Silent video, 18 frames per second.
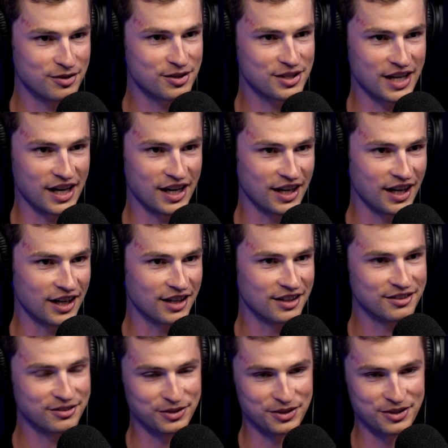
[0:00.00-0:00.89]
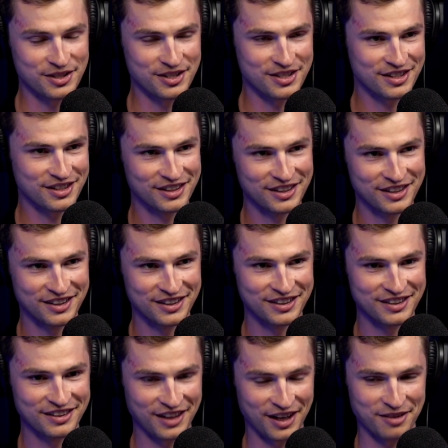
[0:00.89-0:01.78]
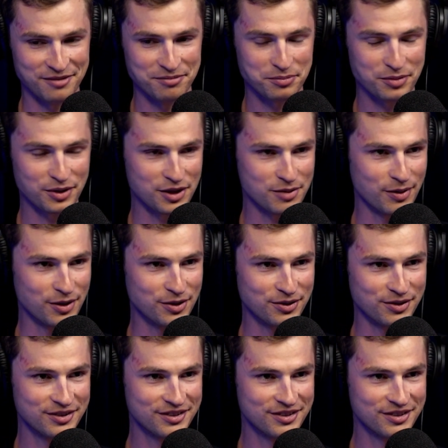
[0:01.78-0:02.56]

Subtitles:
stand out was pretty special.